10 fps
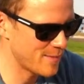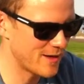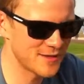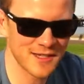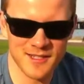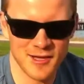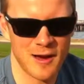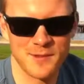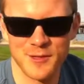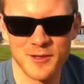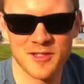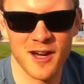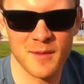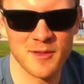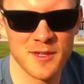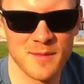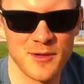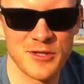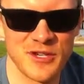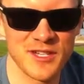I'll take this opportunity to talk about some
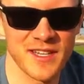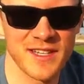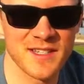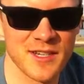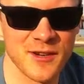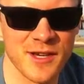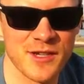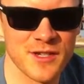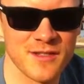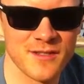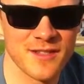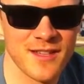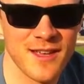nutrition considerations.